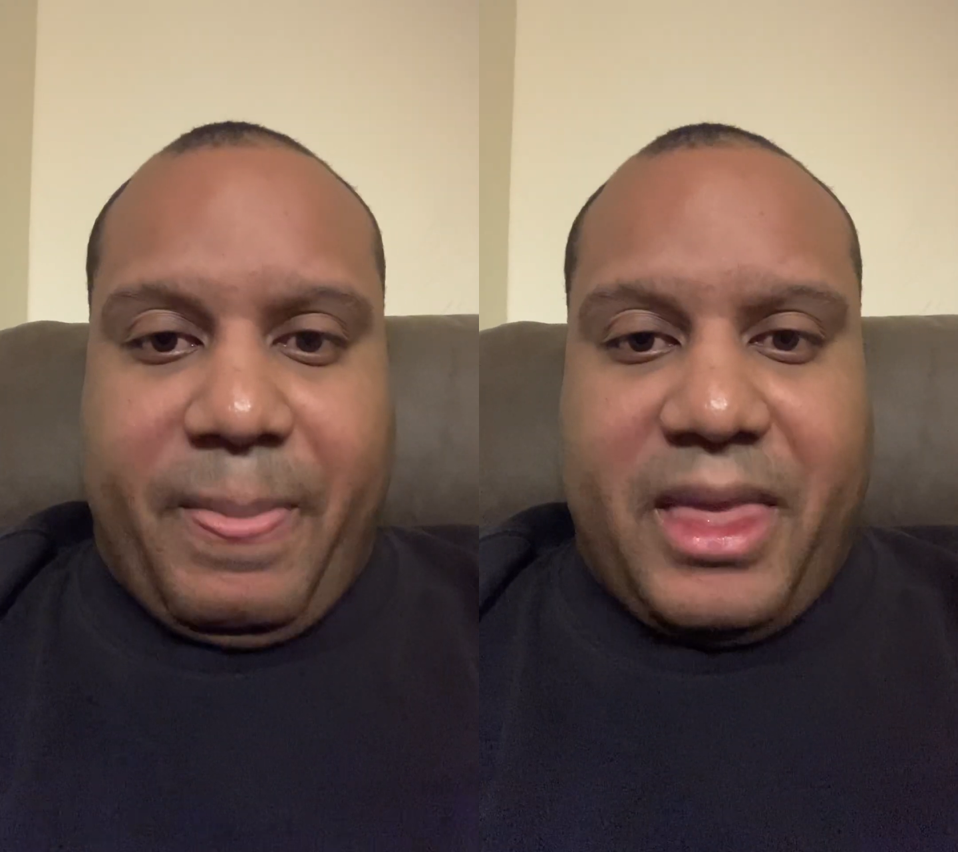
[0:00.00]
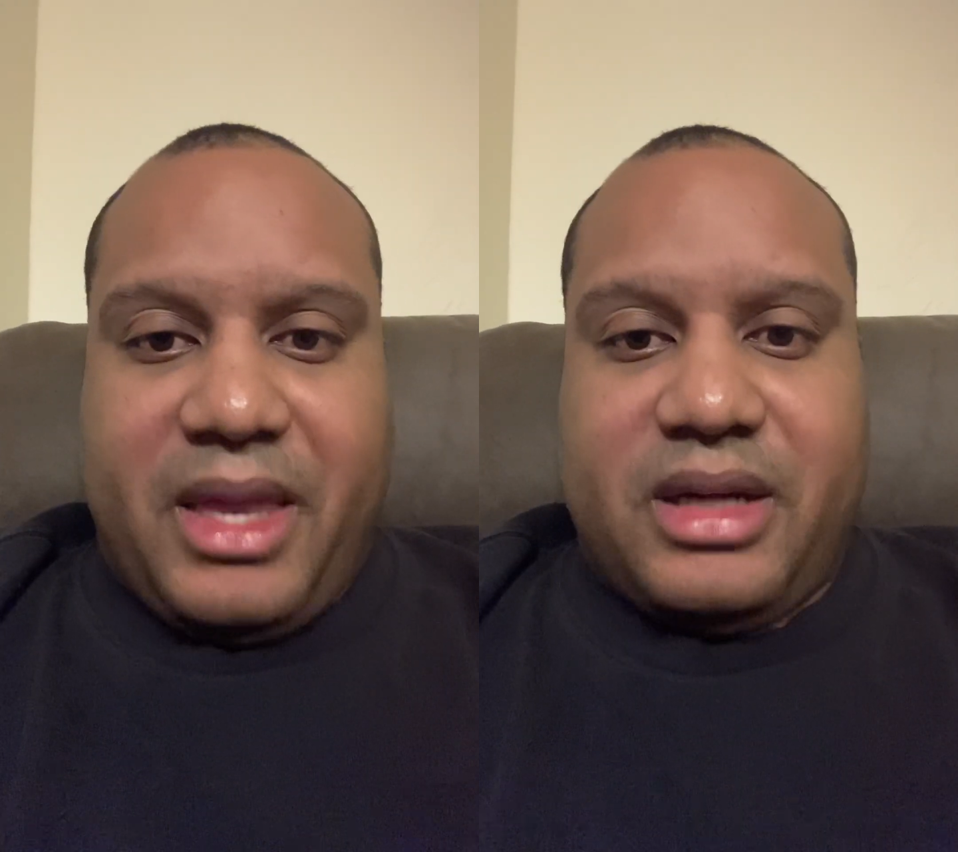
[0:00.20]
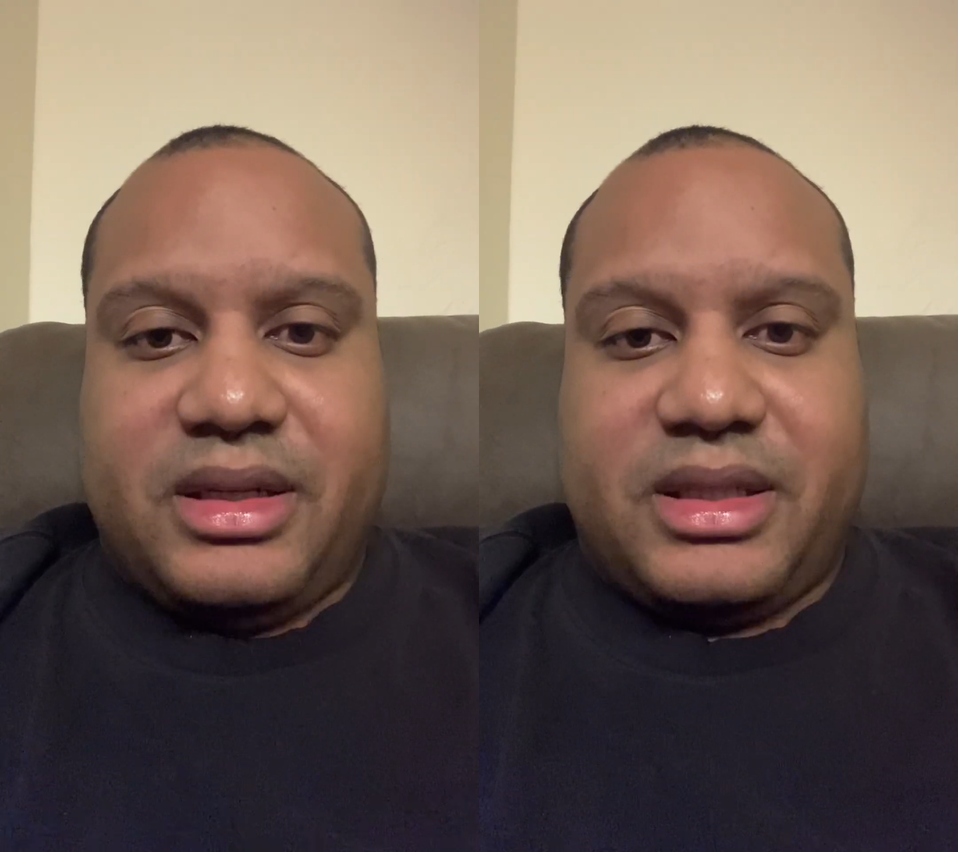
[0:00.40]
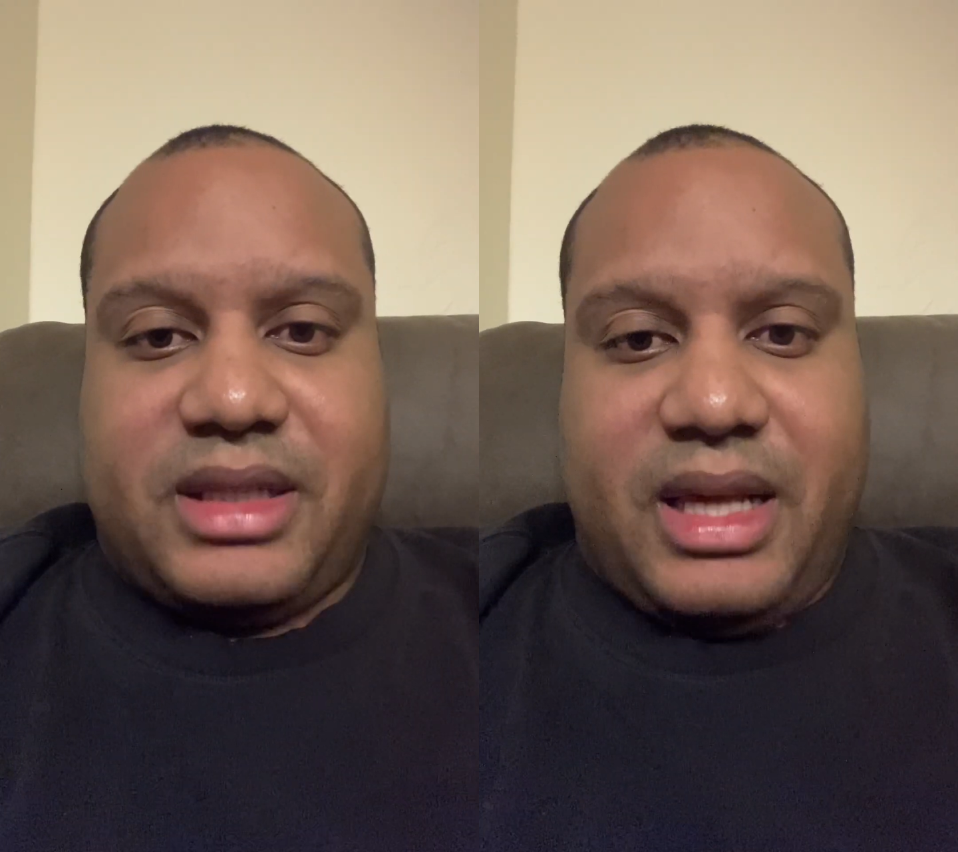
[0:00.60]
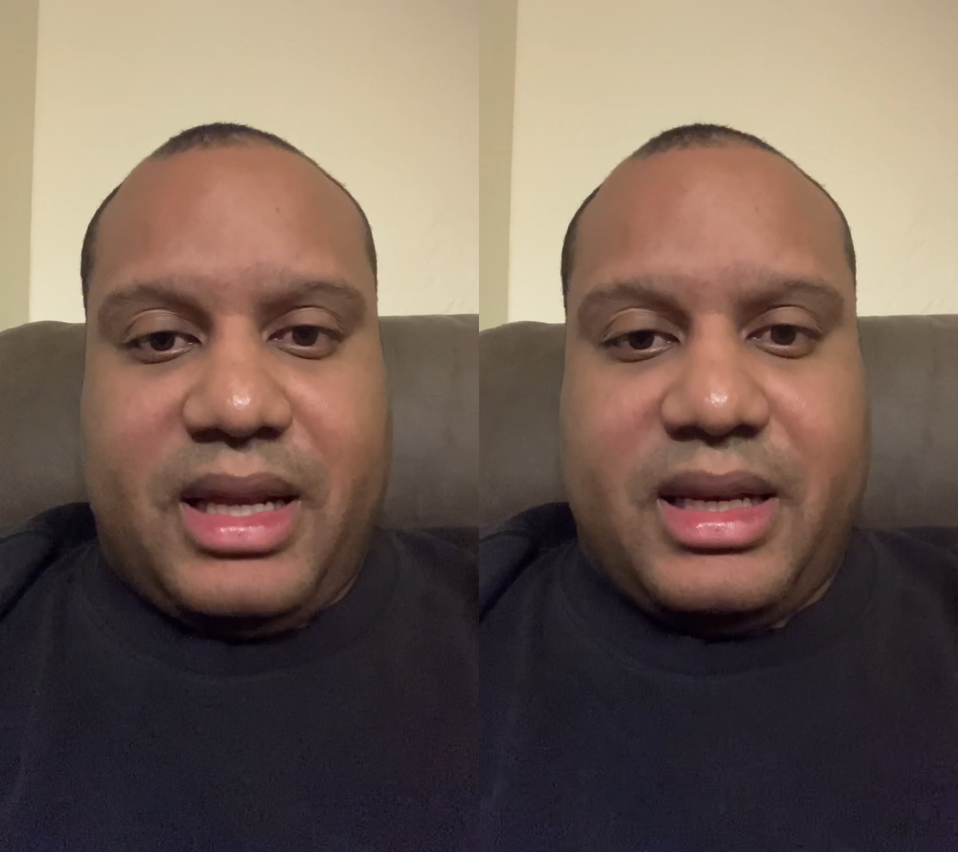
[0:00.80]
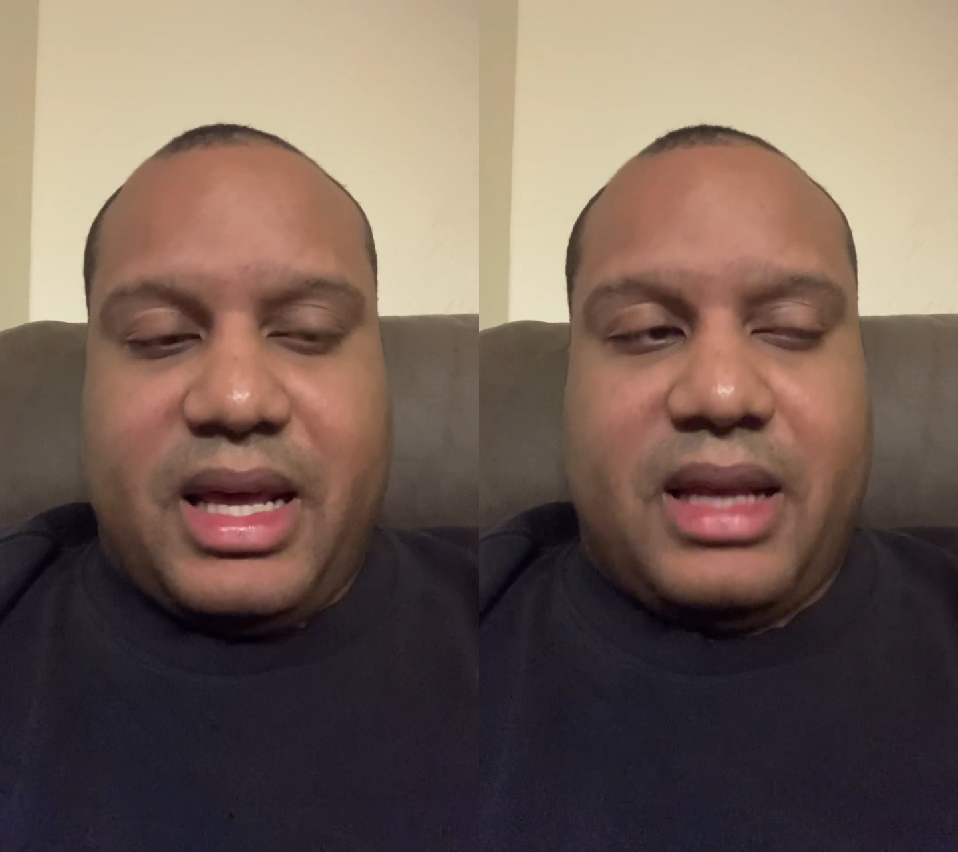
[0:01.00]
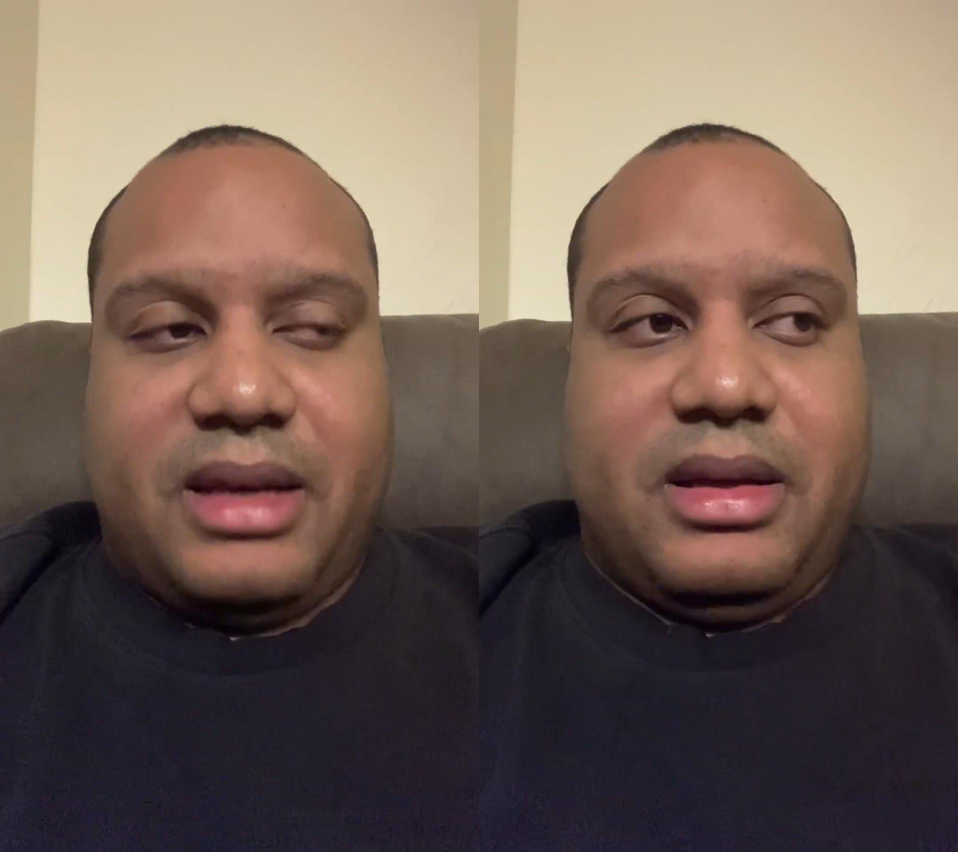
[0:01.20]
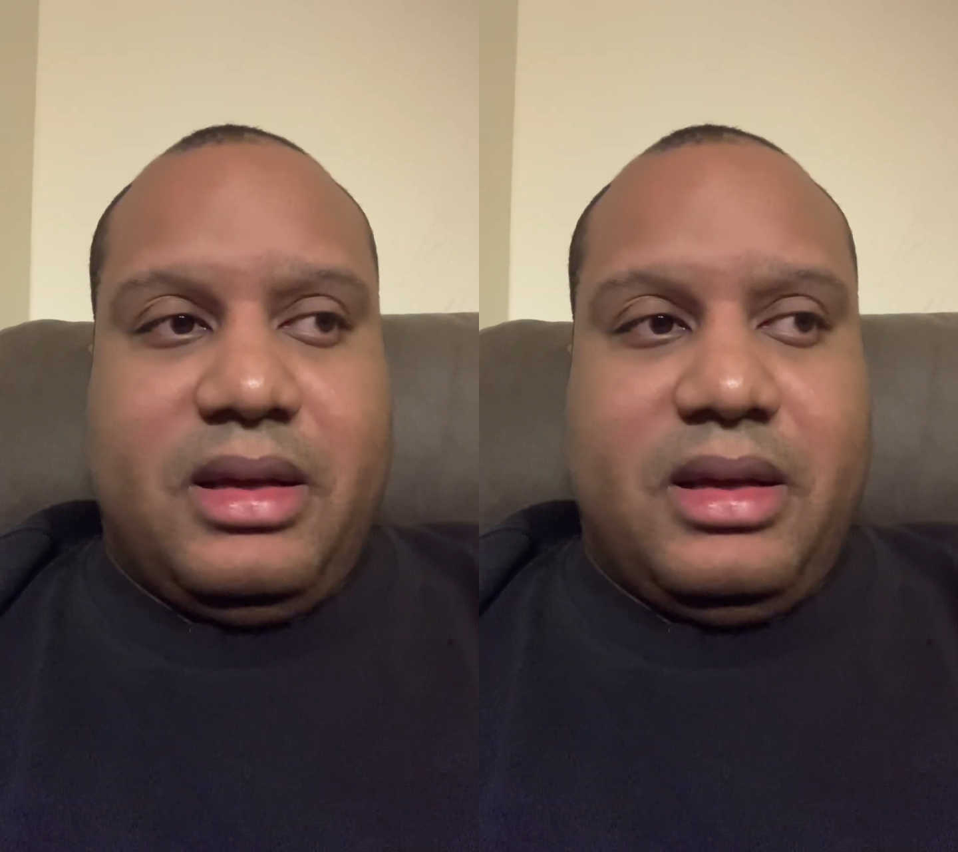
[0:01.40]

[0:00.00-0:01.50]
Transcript: and understand that,